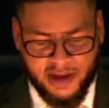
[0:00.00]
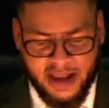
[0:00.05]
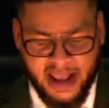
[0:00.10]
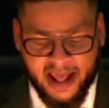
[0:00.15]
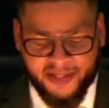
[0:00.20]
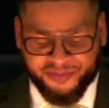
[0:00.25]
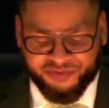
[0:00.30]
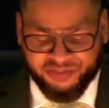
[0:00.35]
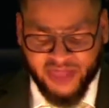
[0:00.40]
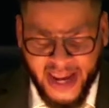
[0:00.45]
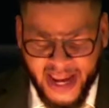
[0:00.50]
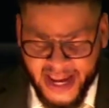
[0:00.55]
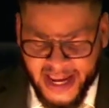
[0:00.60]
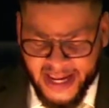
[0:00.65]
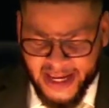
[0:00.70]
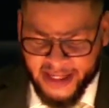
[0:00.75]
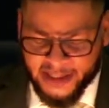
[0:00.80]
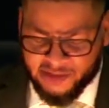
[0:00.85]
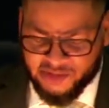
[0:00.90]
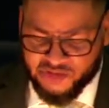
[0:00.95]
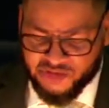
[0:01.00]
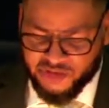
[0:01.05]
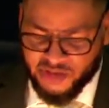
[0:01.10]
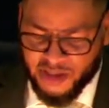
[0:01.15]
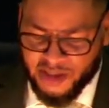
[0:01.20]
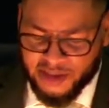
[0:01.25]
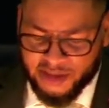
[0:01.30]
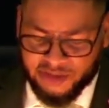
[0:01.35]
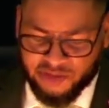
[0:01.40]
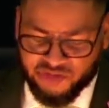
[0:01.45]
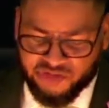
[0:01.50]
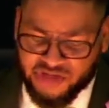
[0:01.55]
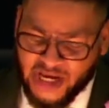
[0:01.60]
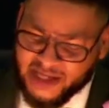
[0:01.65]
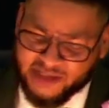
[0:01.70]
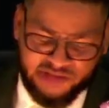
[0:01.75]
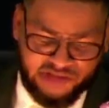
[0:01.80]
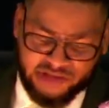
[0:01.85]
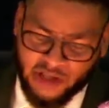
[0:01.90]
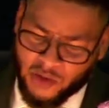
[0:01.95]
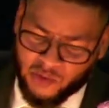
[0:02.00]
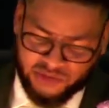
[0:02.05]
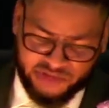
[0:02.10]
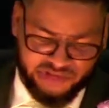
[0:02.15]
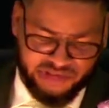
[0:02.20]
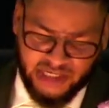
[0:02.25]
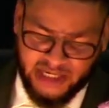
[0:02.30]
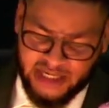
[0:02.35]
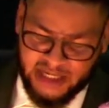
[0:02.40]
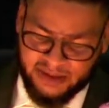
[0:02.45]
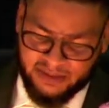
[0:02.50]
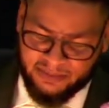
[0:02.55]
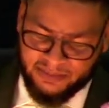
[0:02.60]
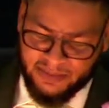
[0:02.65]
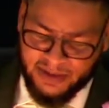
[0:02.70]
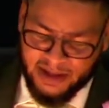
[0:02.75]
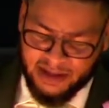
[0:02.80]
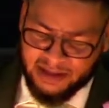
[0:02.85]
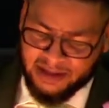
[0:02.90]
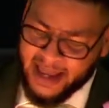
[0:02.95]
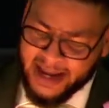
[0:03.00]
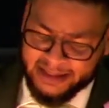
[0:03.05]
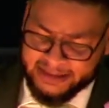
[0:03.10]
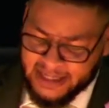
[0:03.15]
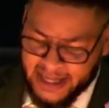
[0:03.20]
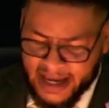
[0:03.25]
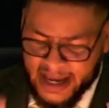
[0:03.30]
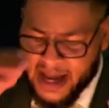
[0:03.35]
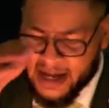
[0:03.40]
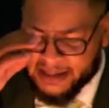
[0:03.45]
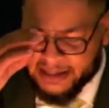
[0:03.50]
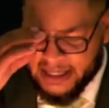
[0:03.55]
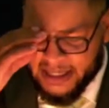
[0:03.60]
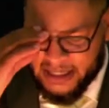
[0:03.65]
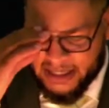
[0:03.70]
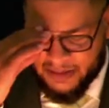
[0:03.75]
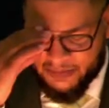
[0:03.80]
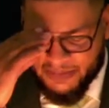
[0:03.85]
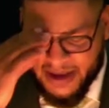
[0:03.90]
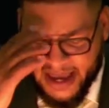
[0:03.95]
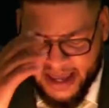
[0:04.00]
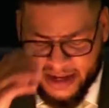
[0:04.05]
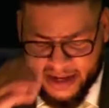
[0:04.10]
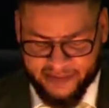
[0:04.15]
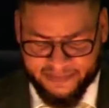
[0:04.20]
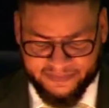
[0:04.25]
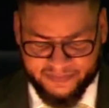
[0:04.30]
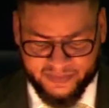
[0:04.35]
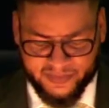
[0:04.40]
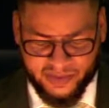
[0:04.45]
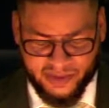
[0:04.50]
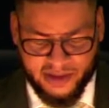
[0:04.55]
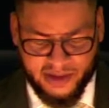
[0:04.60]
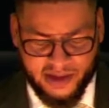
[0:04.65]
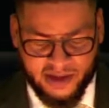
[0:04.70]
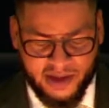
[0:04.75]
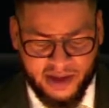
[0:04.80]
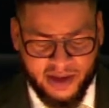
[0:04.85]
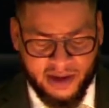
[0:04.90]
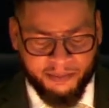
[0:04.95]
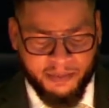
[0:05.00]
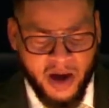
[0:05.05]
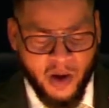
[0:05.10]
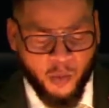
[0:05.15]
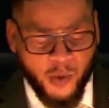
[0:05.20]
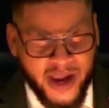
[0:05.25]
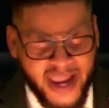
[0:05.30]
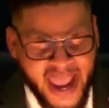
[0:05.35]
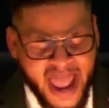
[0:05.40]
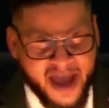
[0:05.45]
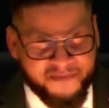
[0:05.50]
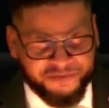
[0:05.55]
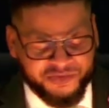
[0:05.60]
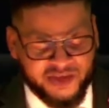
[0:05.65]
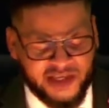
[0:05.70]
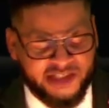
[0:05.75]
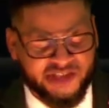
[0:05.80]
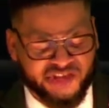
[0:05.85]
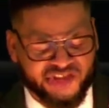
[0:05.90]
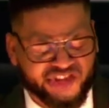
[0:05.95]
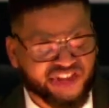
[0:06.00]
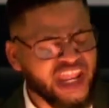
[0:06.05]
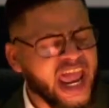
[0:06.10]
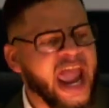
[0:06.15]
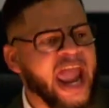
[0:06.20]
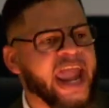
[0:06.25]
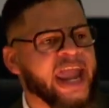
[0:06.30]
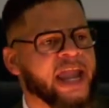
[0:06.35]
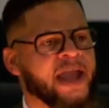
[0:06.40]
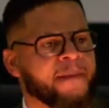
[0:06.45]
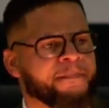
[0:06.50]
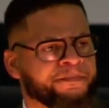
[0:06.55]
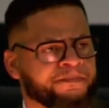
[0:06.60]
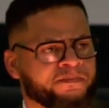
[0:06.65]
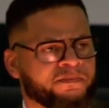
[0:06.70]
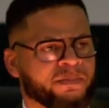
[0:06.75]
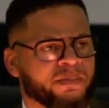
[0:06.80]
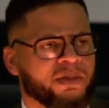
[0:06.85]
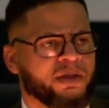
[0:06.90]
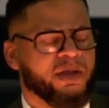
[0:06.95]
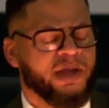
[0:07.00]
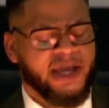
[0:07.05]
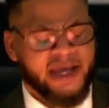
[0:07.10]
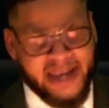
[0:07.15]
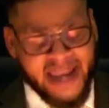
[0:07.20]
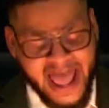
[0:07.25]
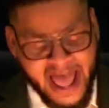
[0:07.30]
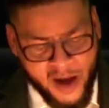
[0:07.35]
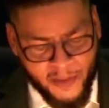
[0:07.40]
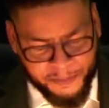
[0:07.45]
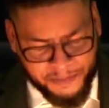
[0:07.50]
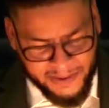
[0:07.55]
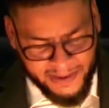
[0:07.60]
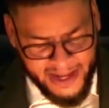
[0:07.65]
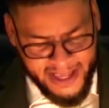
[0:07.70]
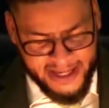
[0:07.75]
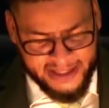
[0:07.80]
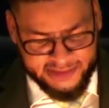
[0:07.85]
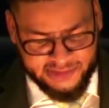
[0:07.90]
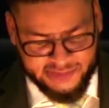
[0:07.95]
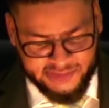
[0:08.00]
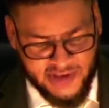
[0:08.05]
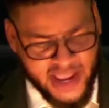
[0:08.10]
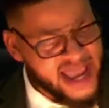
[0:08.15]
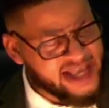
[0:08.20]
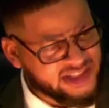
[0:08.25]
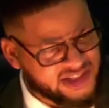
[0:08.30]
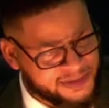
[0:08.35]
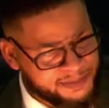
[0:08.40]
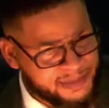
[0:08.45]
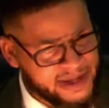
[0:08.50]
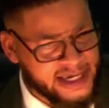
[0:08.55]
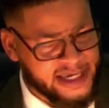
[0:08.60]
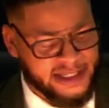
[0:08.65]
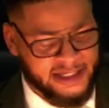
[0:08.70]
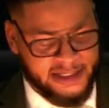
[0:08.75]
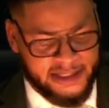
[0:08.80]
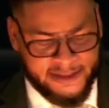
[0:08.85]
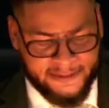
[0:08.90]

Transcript: and things just don't seem like they are getting better. But we have to stay in our place as men.